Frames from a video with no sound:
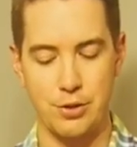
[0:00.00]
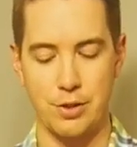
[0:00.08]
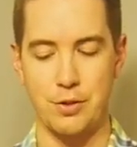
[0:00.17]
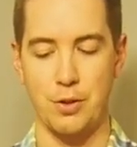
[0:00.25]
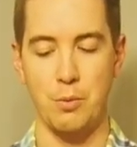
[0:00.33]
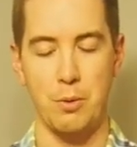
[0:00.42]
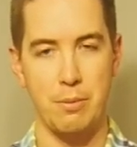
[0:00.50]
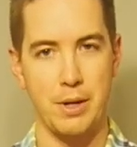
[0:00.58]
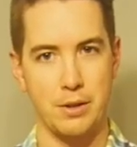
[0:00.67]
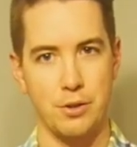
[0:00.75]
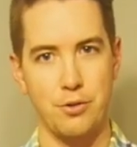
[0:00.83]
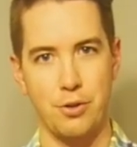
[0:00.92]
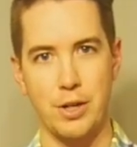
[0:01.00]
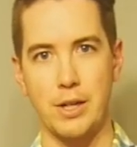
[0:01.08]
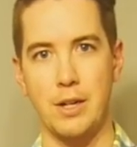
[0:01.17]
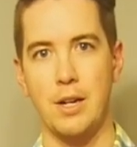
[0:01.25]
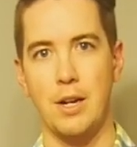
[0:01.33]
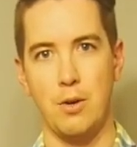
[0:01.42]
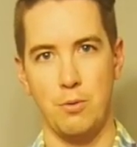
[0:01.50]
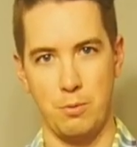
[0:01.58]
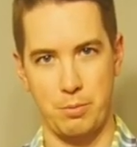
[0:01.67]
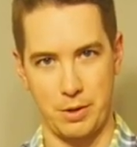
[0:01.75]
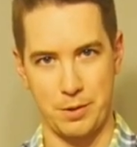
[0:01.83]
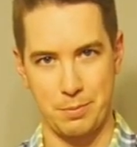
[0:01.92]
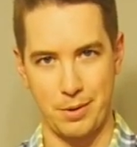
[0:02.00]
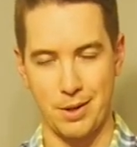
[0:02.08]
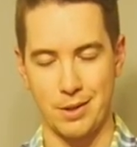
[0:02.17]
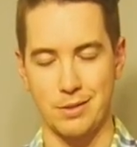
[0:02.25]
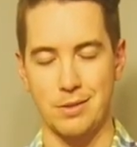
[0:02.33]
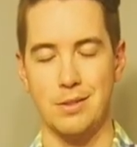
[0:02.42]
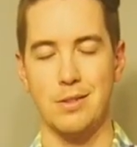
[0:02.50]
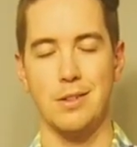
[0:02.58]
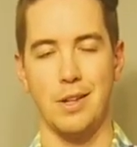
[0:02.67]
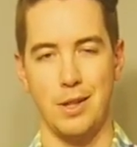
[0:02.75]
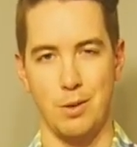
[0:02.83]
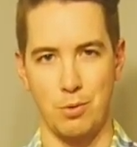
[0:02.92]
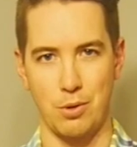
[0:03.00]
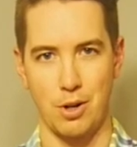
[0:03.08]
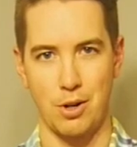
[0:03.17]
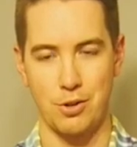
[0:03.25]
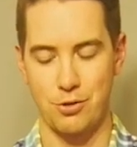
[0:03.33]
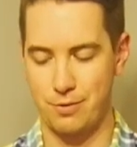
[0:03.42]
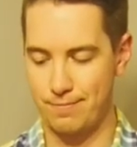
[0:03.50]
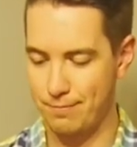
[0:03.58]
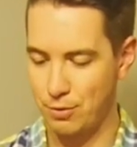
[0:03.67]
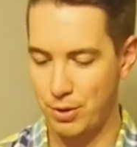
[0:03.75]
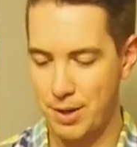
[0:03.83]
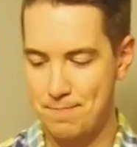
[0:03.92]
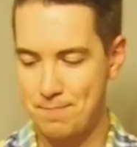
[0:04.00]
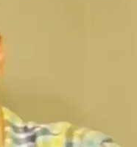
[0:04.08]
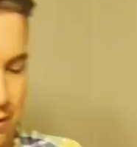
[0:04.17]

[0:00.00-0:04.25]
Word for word: And so we'll make the drink, we'll press pause, and then we'll garnish, okay?